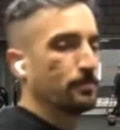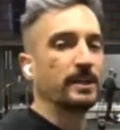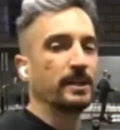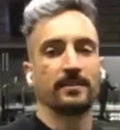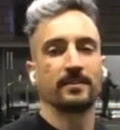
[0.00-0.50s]

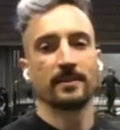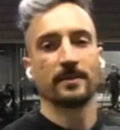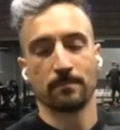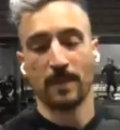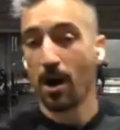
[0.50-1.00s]
Breathe.
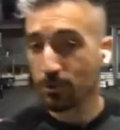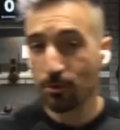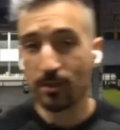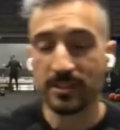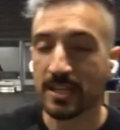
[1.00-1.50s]
Now,
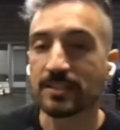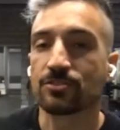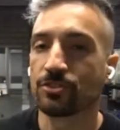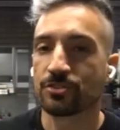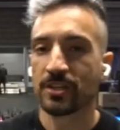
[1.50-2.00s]
as you can see,
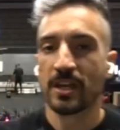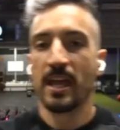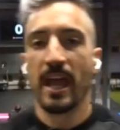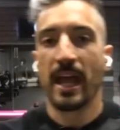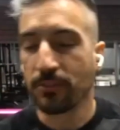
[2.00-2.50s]
that's just
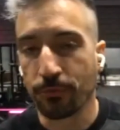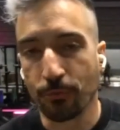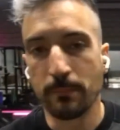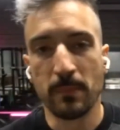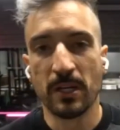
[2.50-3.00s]
a
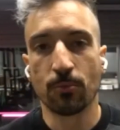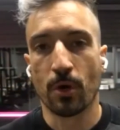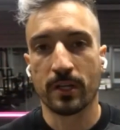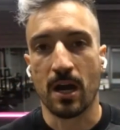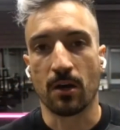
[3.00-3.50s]
3-minute
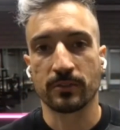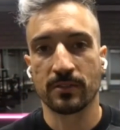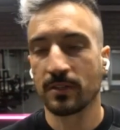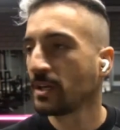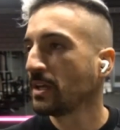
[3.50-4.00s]

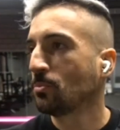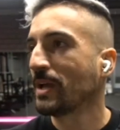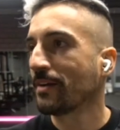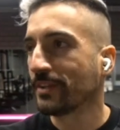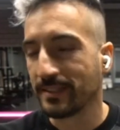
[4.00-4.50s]
workout.
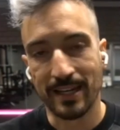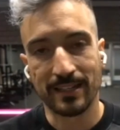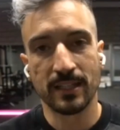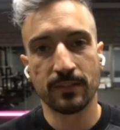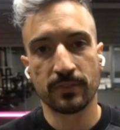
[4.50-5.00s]
We have a
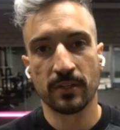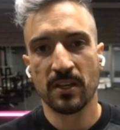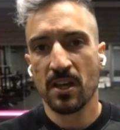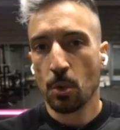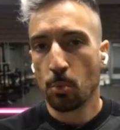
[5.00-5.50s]
deadlift.
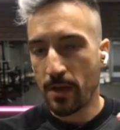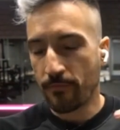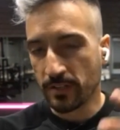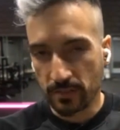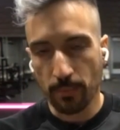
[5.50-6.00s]
We
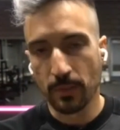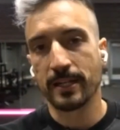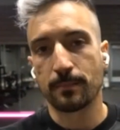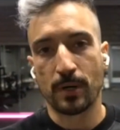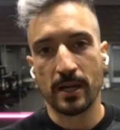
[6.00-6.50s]
have a
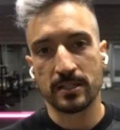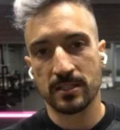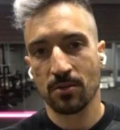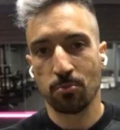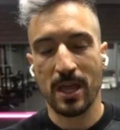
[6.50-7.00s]
double-handed
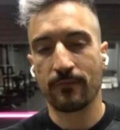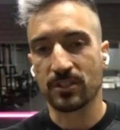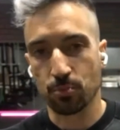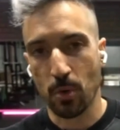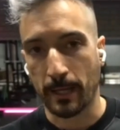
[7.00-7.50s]
press. We
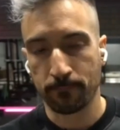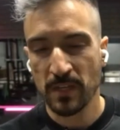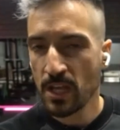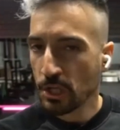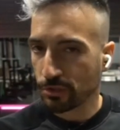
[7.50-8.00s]
have a swing.
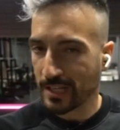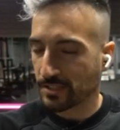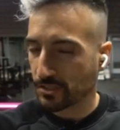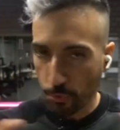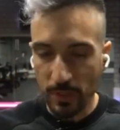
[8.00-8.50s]
So that's